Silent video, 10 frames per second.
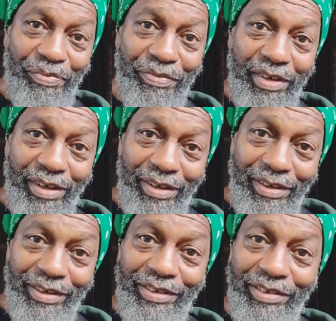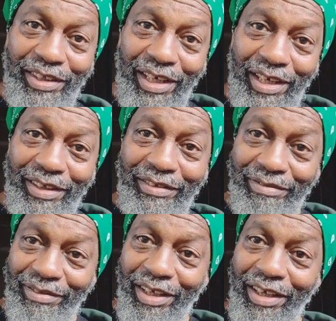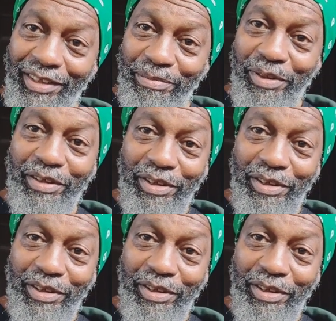Yeah, oh, okay. Hey, it's pretty,